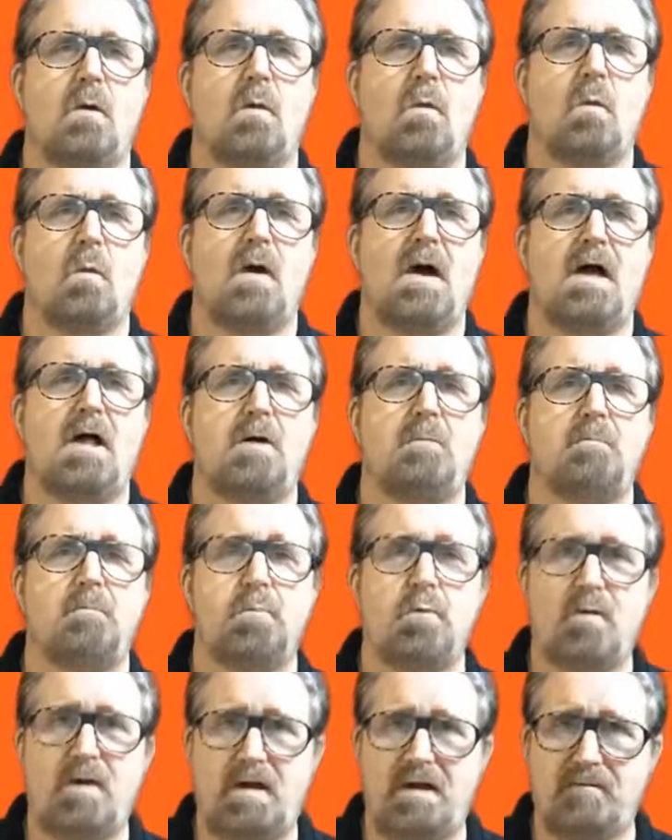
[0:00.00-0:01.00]
while
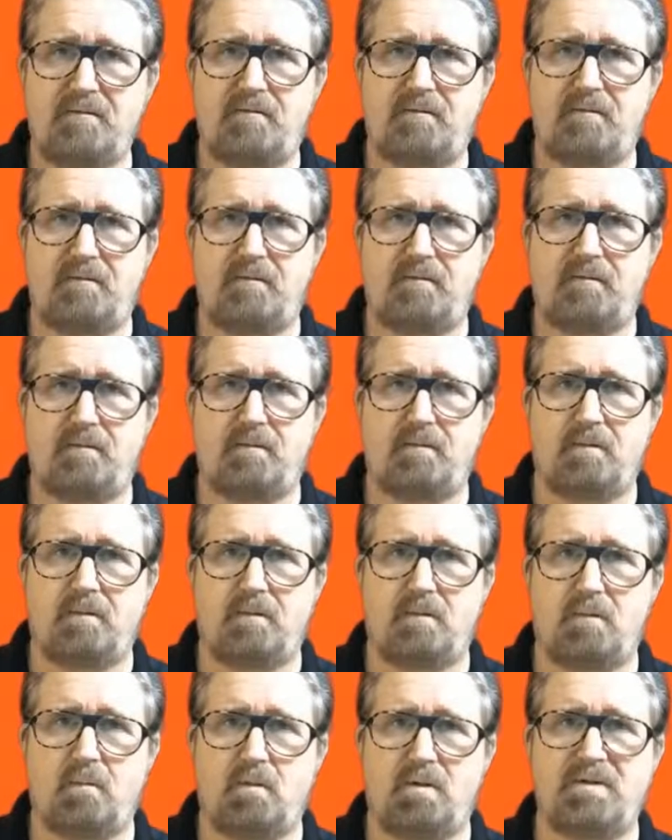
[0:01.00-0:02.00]
brief,
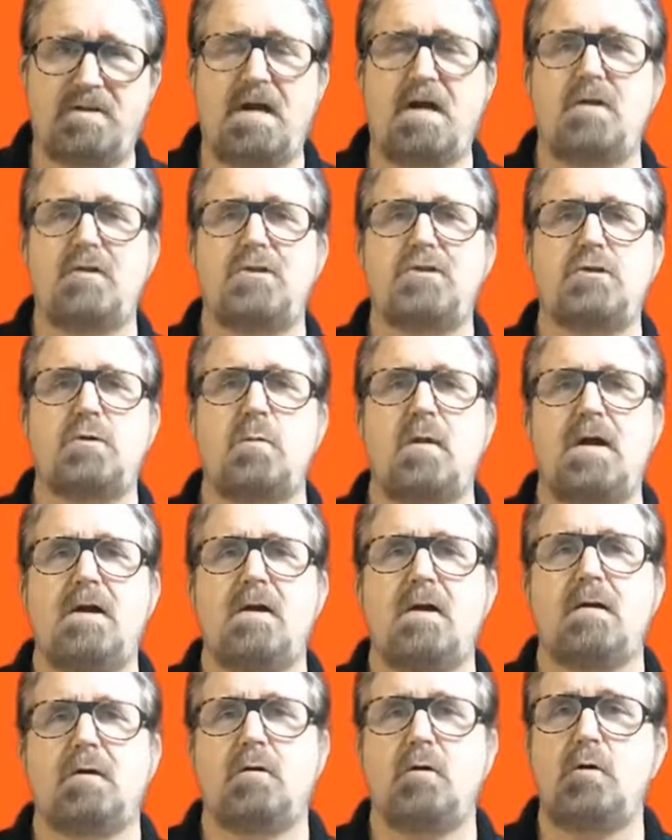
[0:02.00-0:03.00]
will tell the
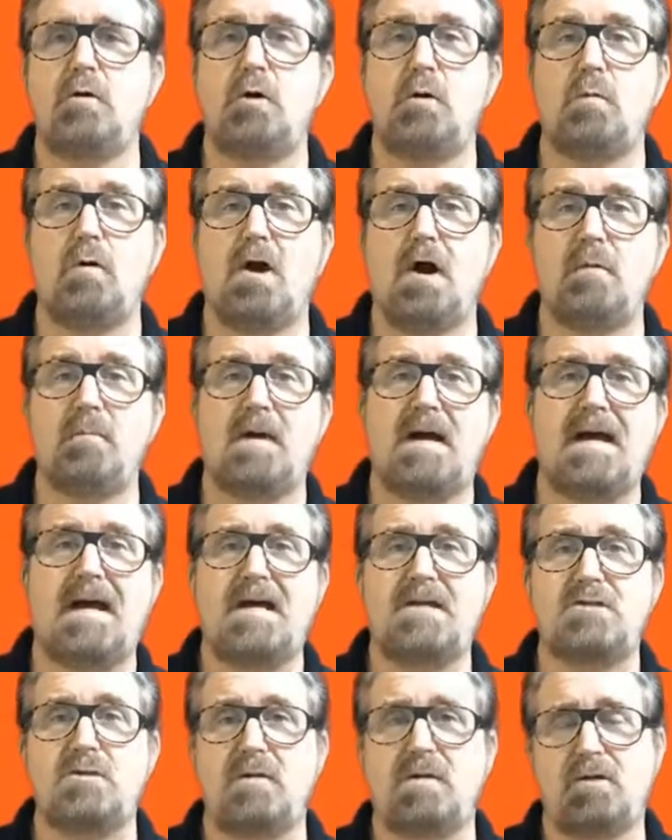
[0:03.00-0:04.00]
screener who you are by
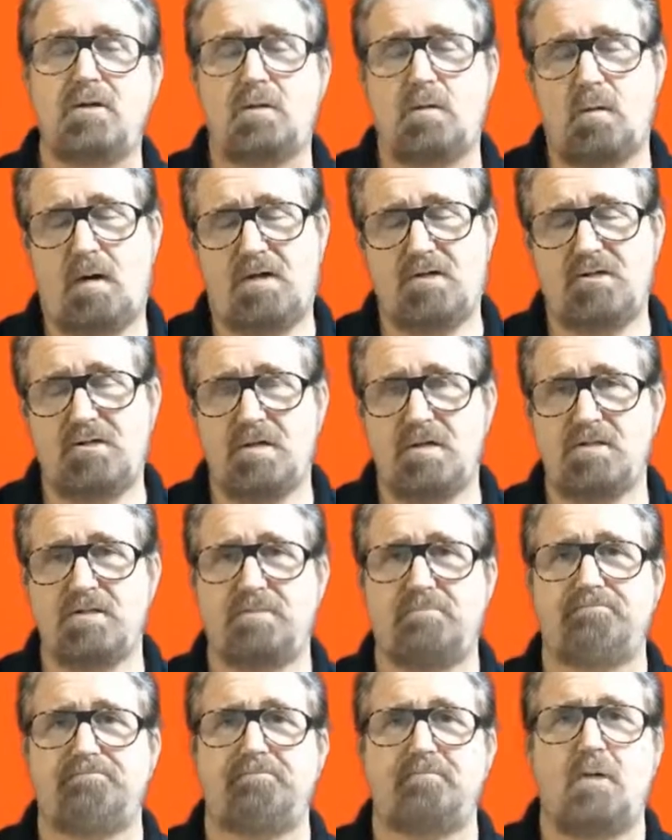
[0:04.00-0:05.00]
answering the
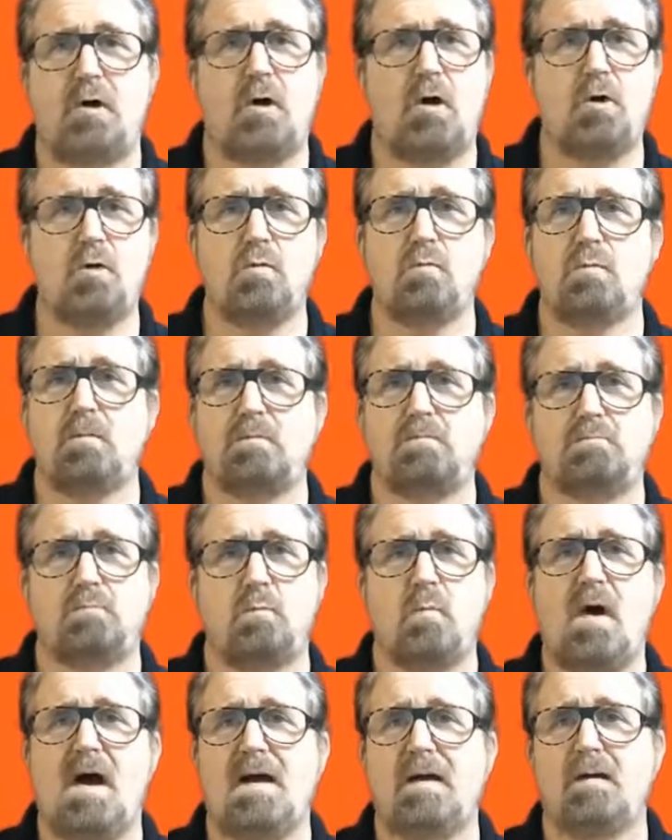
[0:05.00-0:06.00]
questions. Who,
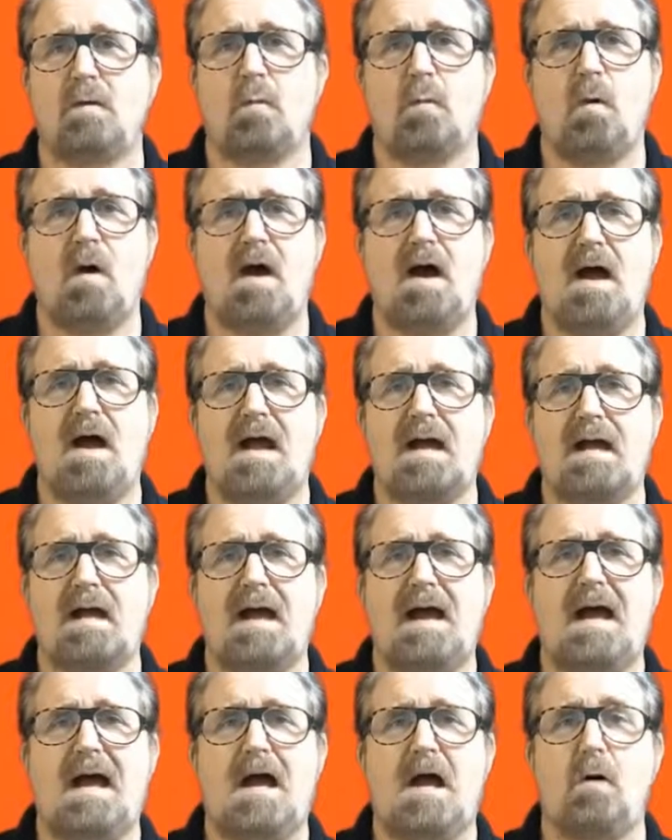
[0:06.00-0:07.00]
what, why,
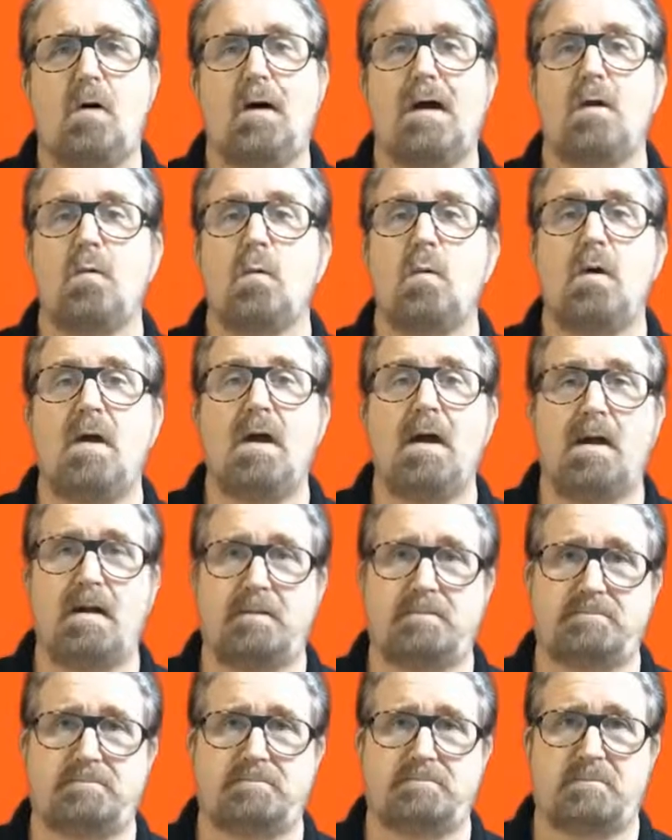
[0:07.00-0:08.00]
how, and when.
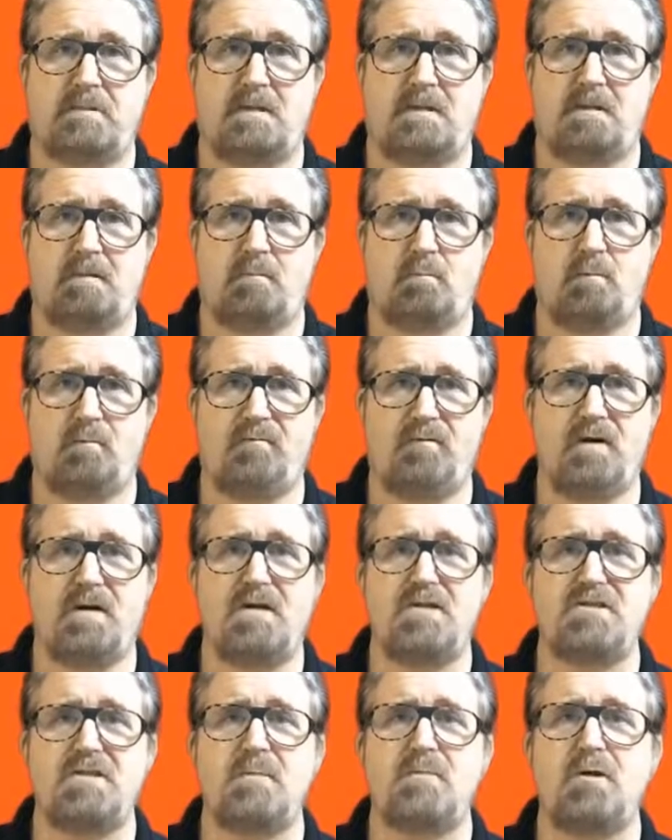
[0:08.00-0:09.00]
We'll fill
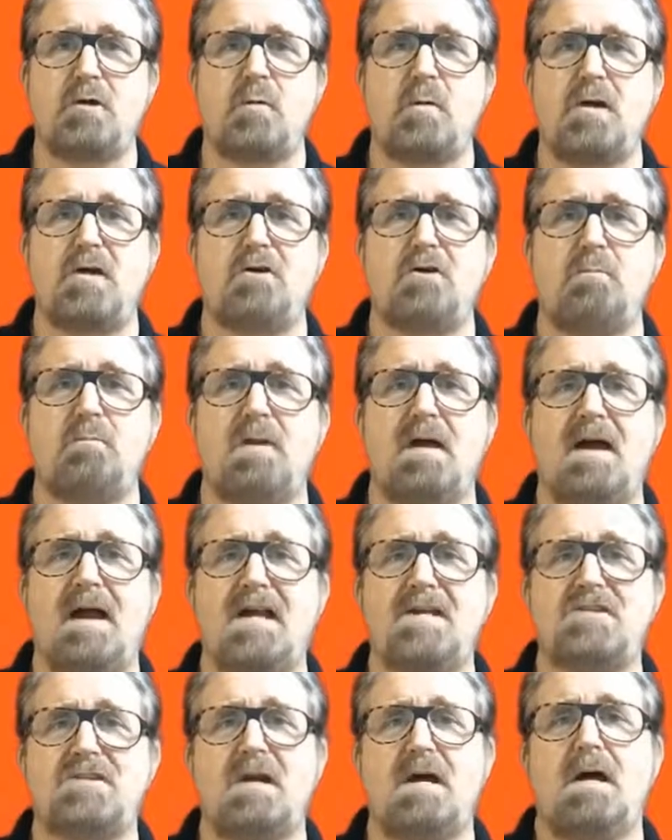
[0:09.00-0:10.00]
in some of the critical
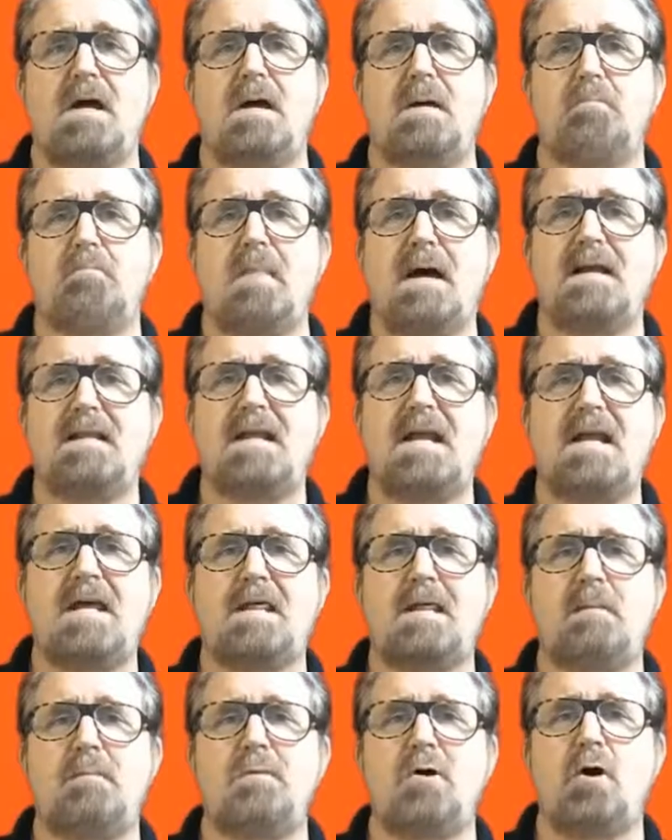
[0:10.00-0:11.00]
blanks by
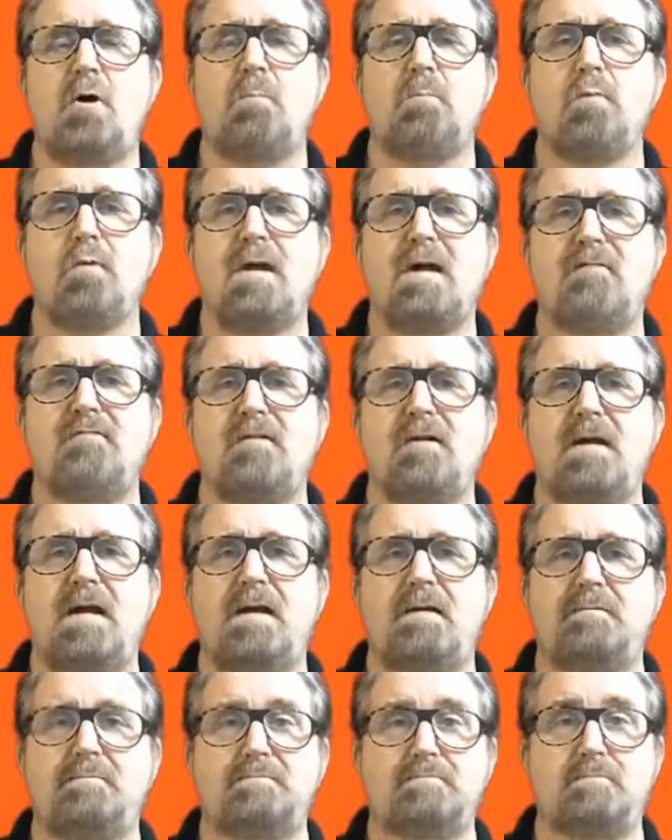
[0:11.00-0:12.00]
letting them know
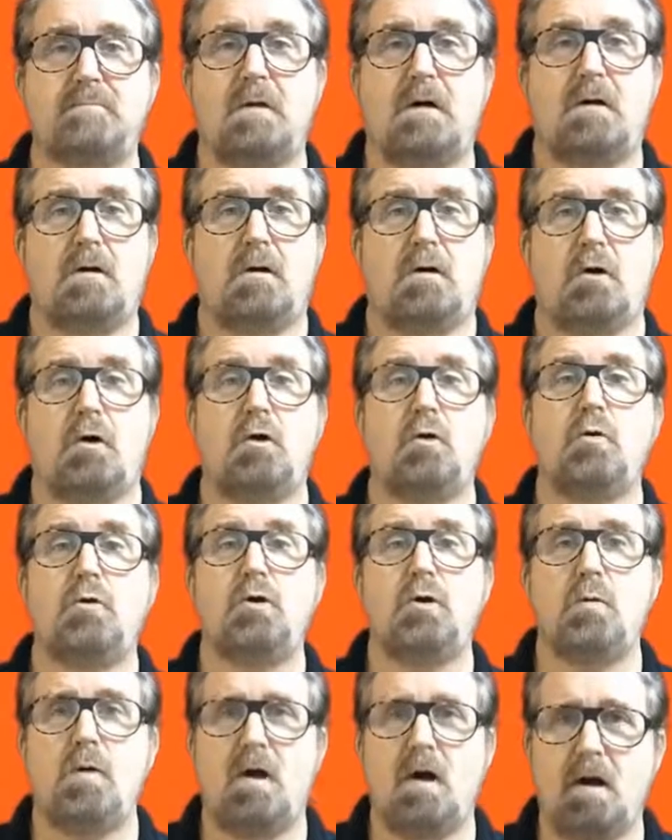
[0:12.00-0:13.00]
briefly who
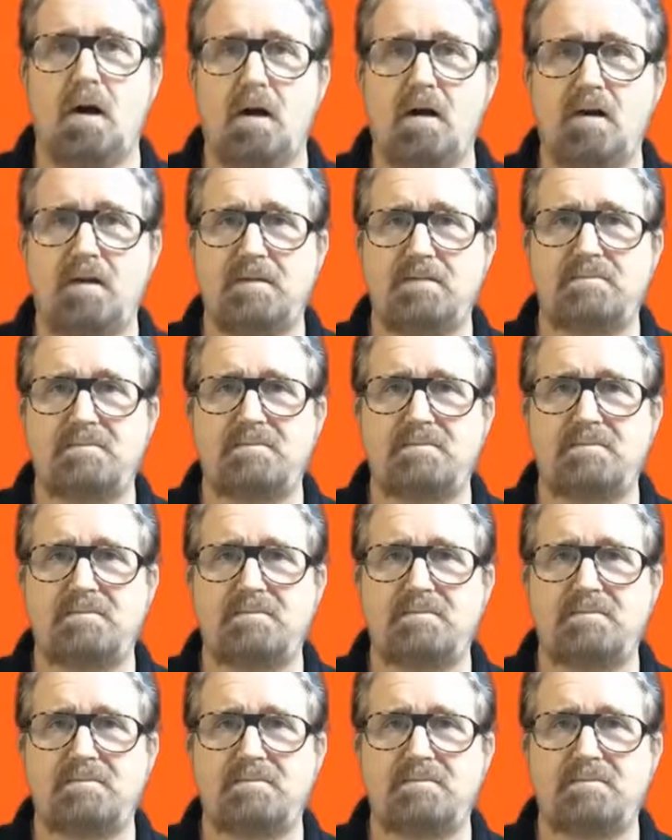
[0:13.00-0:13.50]
you are,